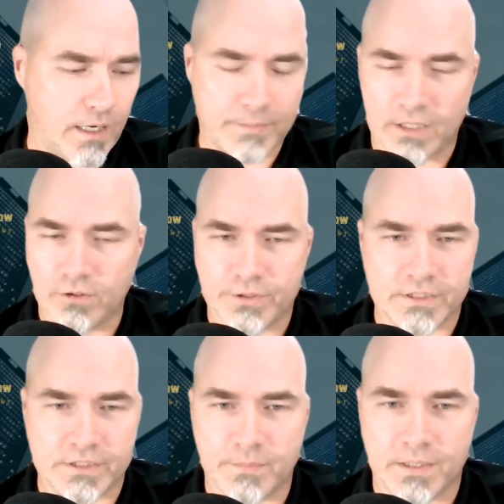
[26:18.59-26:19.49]
I'm not
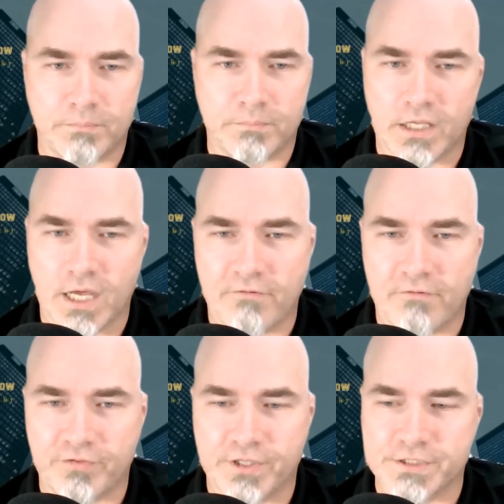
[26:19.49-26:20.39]
looking to make money
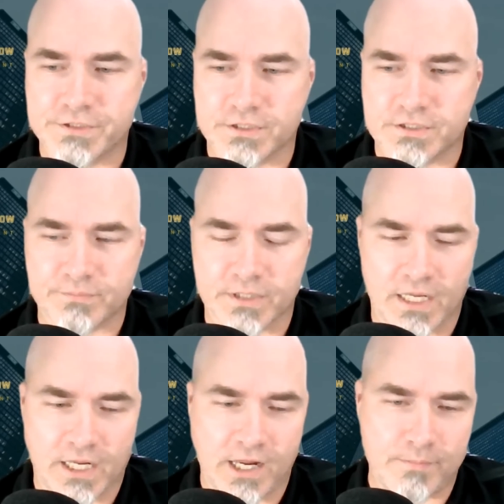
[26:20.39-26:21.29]
off of this. It's
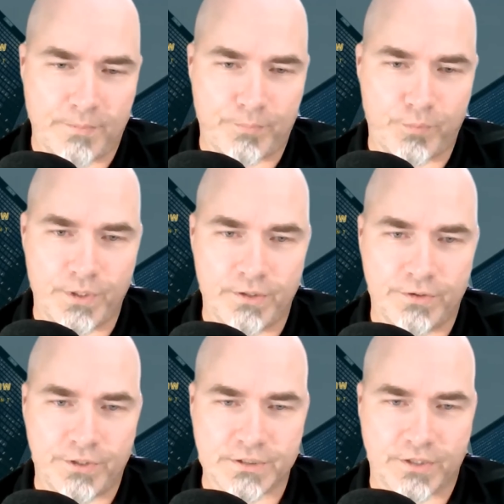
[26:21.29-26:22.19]
something I came up
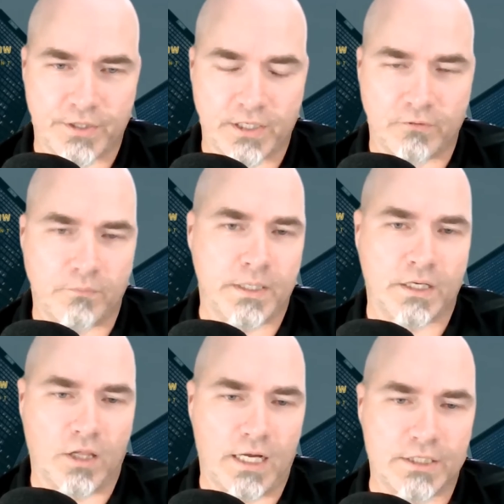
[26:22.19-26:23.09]
with because I think it would mean
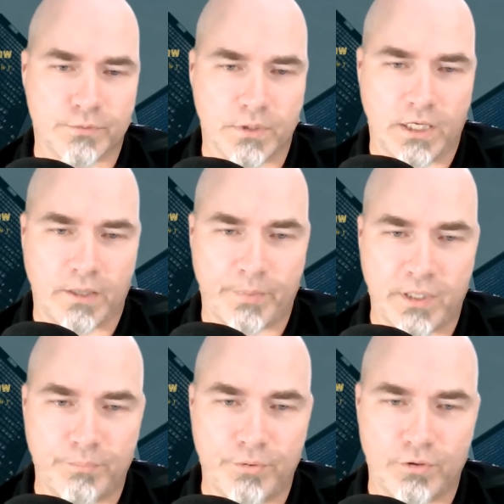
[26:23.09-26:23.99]
a lot to a lot of
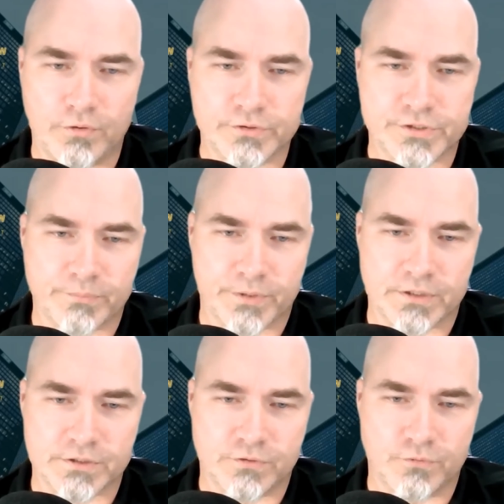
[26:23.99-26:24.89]
people,
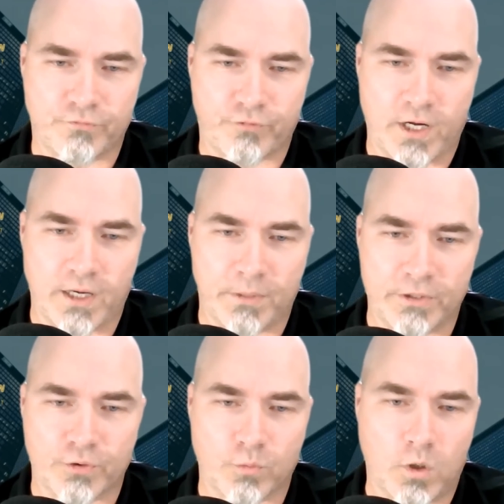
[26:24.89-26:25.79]
something to frame
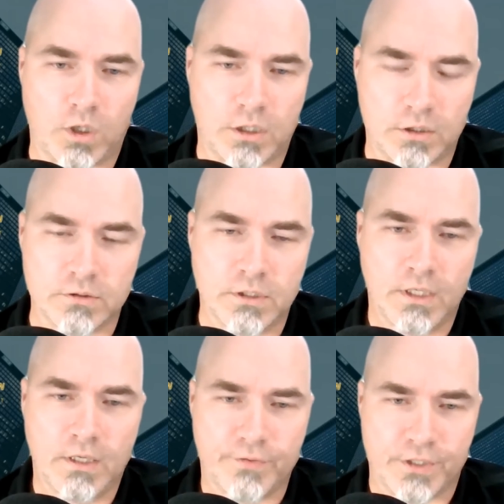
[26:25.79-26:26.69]
on their wall
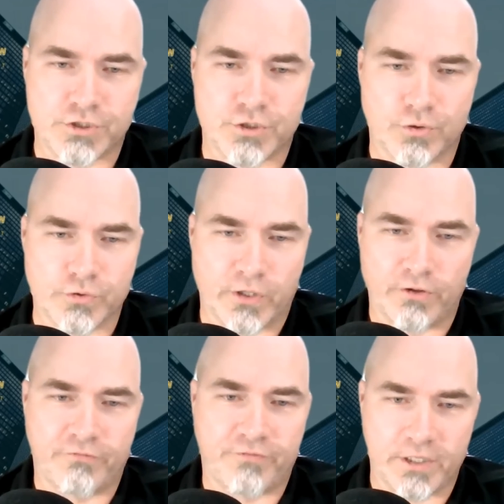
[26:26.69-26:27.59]
that shows
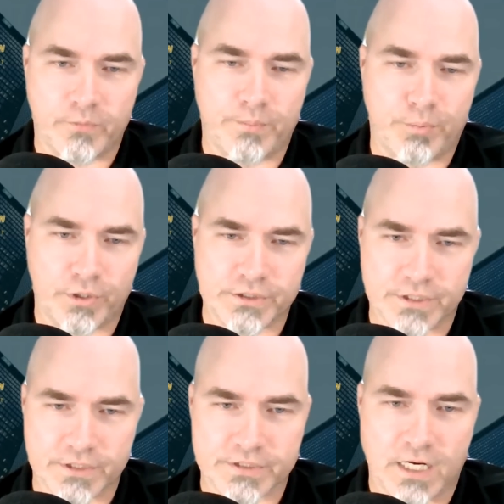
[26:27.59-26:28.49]
all the fight we put
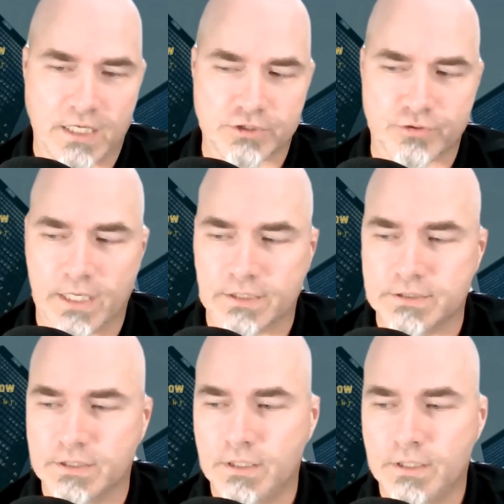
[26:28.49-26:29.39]
into this
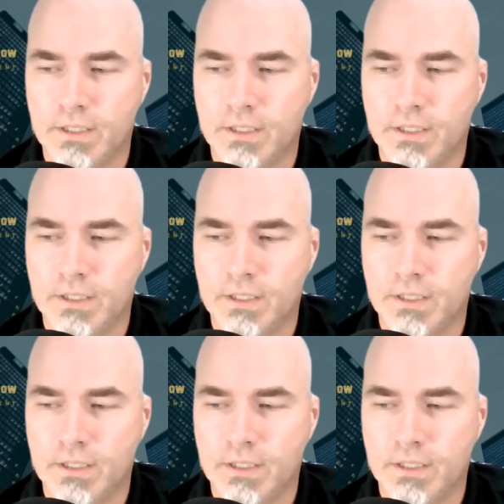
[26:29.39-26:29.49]
contract.